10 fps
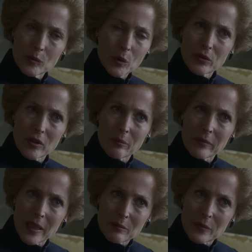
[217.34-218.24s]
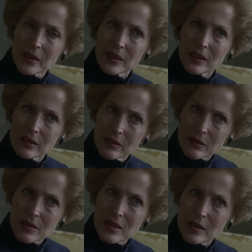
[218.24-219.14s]
would remember the
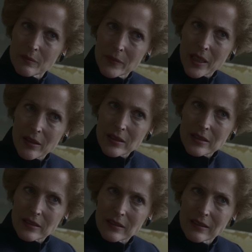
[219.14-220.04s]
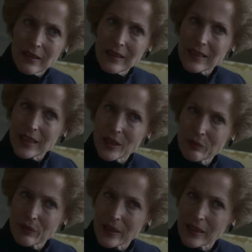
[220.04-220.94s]
Good Samaritan
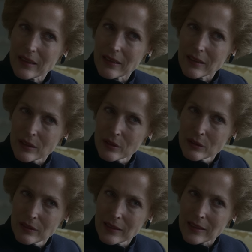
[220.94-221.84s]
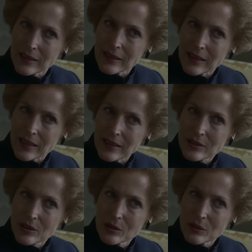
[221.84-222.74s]
if he only
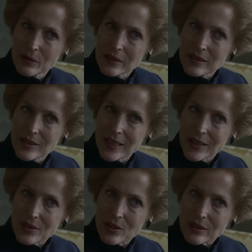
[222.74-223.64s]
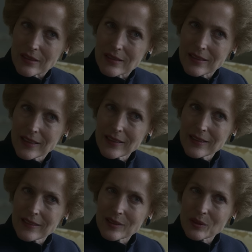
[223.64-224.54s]
had good intentions.
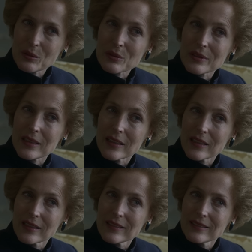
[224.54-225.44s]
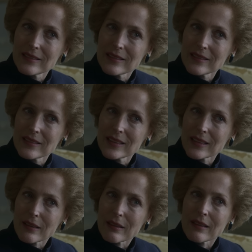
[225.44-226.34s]
You see,
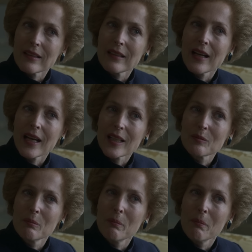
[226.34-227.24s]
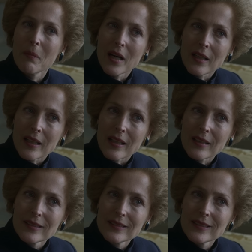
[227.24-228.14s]
he had money
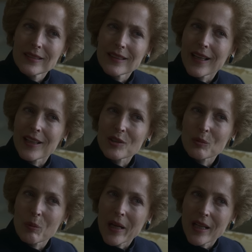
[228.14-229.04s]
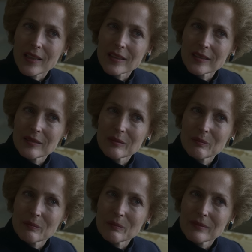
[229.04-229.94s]
as well.
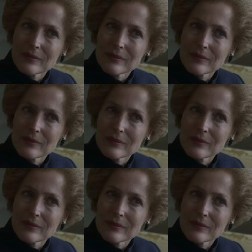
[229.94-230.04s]
Perhaps